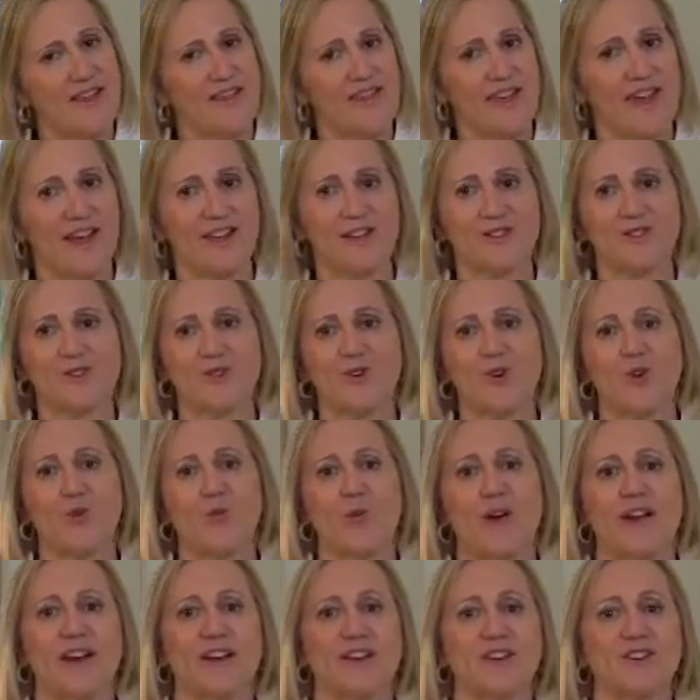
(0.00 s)
That's all
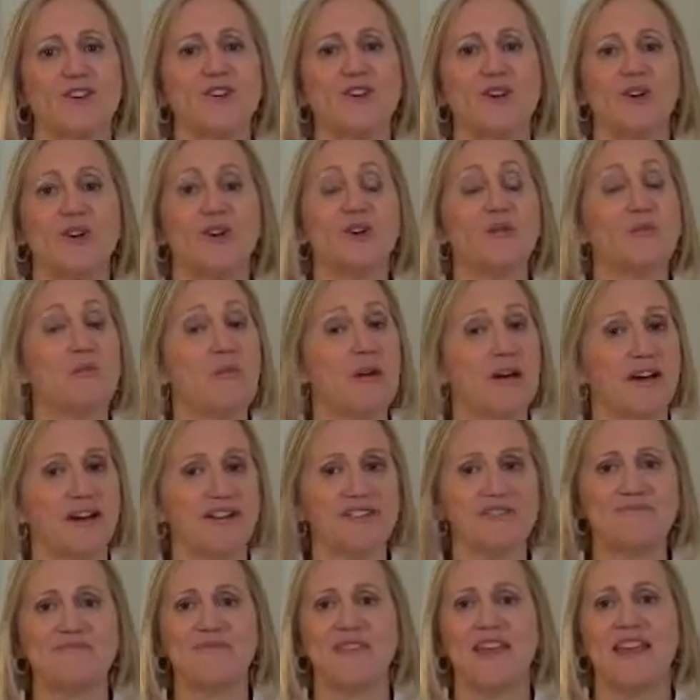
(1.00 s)
well and good,
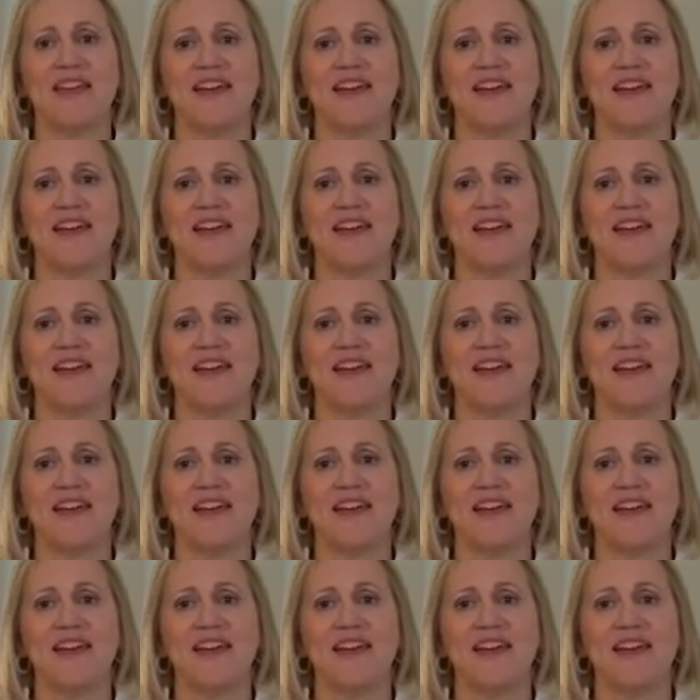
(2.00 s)
but